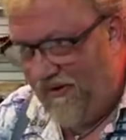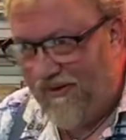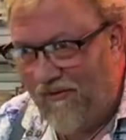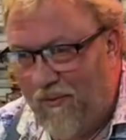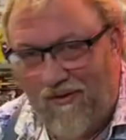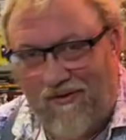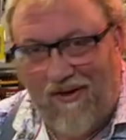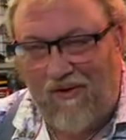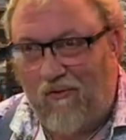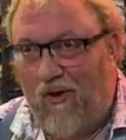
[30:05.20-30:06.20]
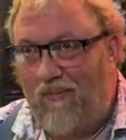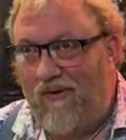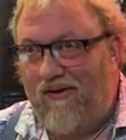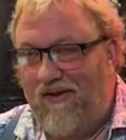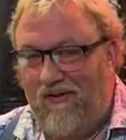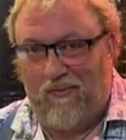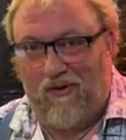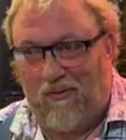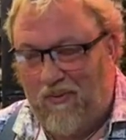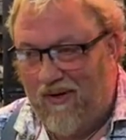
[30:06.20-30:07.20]
that's one of the companies Robin deals
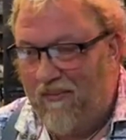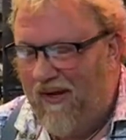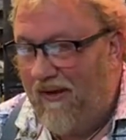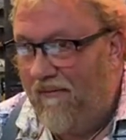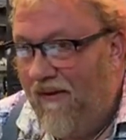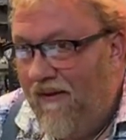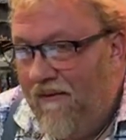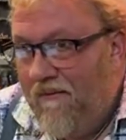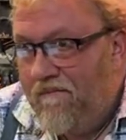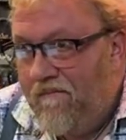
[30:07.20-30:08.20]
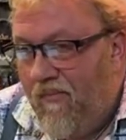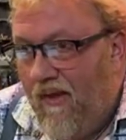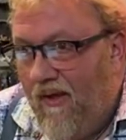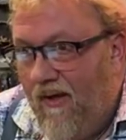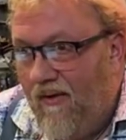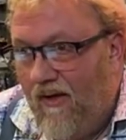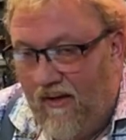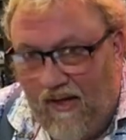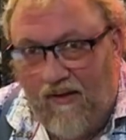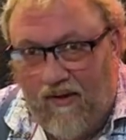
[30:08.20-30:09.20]
with. But I mean,
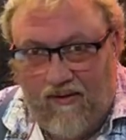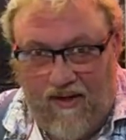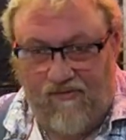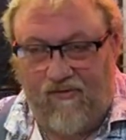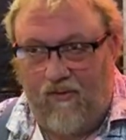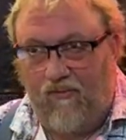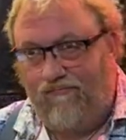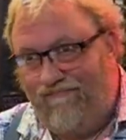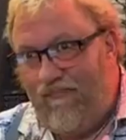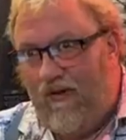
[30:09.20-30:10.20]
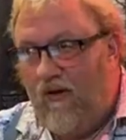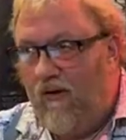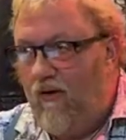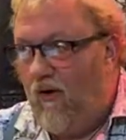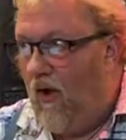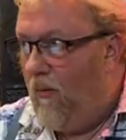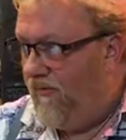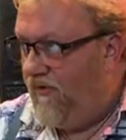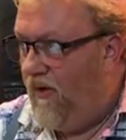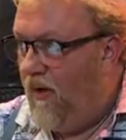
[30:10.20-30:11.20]
again, and that's you
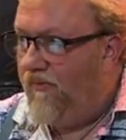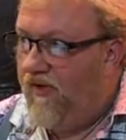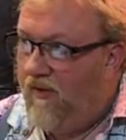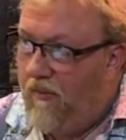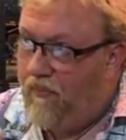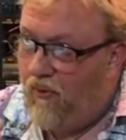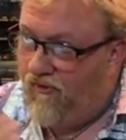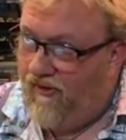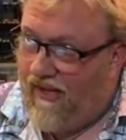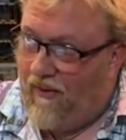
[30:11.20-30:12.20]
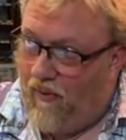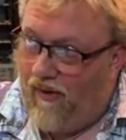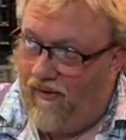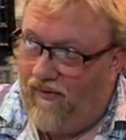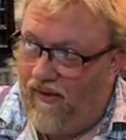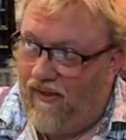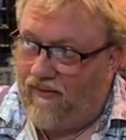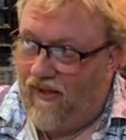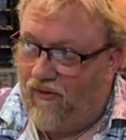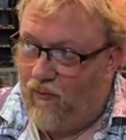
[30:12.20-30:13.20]
always seem to be pushing that way. Like at
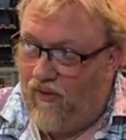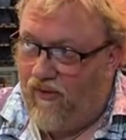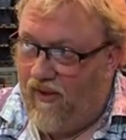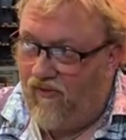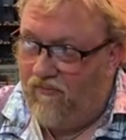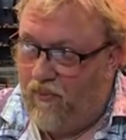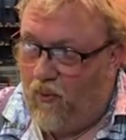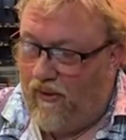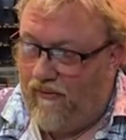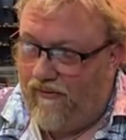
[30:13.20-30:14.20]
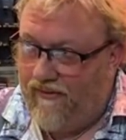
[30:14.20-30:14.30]
that 3,000 point,